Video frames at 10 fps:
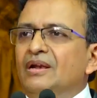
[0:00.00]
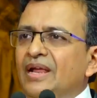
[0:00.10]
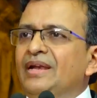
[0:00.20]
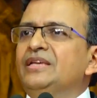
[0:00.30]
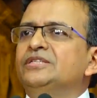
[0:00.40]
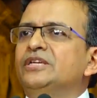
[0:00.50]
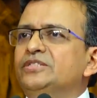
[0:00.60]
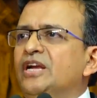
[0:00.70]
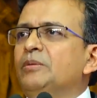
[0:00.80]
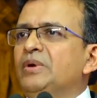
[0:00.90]
Ladies and
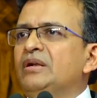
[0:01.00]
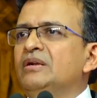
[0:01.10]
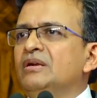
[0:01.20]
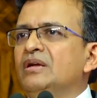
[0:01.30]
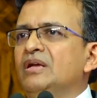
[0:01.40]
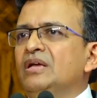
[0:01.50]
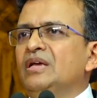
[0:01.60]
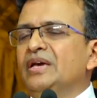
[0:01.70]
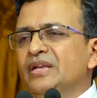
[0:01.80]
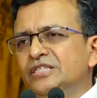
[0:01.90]
gentlemen,
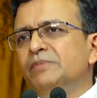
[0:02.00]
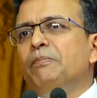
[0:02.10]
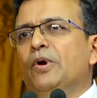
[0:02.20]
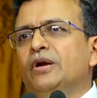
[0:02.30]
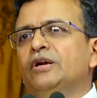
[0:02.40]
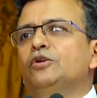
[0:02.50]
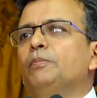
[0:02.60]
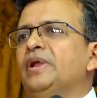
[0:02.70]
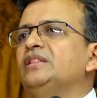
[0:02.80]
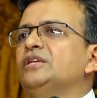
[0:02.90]
it is important to
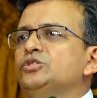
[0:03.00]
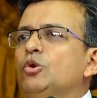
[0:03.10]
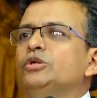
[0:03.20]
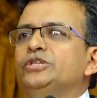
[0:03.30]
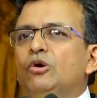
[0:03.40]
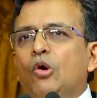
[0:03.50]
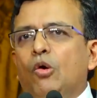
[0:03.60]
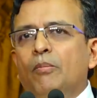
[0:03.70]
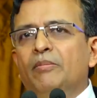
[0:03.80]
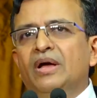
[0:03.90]
bring the soldier
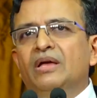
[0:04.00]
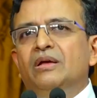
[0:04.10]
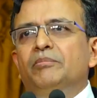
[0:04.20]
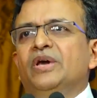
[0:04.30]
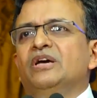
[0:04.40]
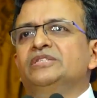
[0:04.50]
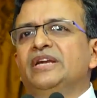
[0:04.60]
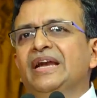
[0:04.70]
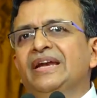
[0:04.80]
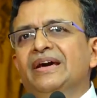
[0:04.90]
home, because
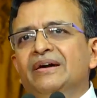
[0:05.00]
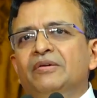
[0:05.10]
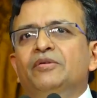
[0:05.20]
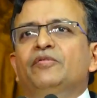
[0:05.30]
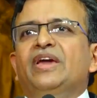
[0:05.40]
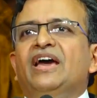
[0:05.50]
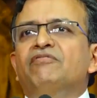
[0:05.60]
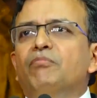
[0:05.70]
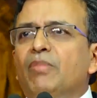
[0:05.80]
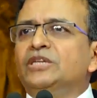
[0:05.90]
in India, we
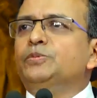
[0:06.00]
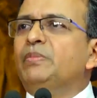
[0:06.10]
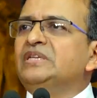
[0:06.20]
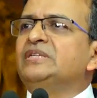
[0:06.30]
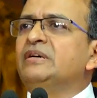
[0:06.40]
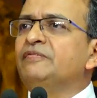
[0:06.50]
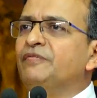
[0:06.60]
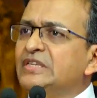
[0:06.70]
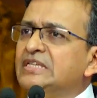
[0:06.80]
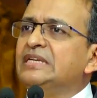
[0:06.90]
have much better
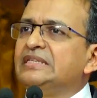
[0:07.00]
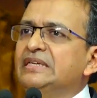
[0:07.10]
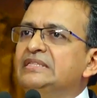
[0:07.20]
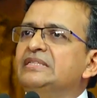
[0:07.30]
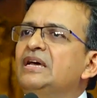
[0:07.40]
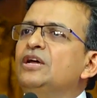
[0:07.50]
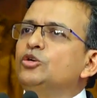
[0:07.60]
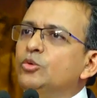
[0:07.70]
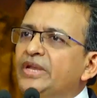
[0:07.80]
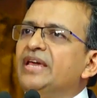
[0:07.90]
facilities
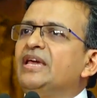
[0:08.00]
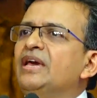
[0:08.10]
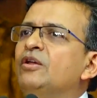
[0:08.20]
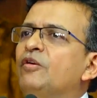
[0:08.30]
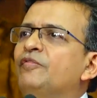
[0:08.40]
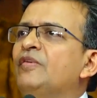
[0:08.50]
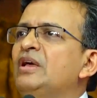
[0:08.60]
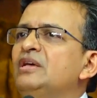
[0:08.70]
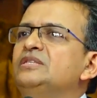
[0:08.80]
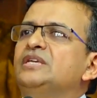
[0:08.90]
to take care of
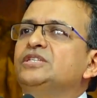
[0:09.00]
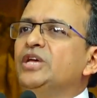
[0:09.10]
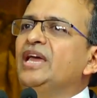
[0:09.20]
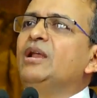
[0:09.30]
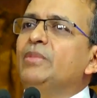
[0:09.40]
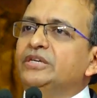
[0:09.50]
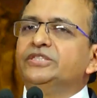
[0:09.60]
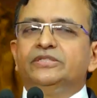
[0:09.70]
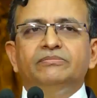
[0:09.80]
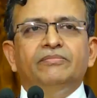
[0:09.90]
such
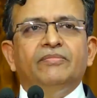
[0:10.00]
ailments.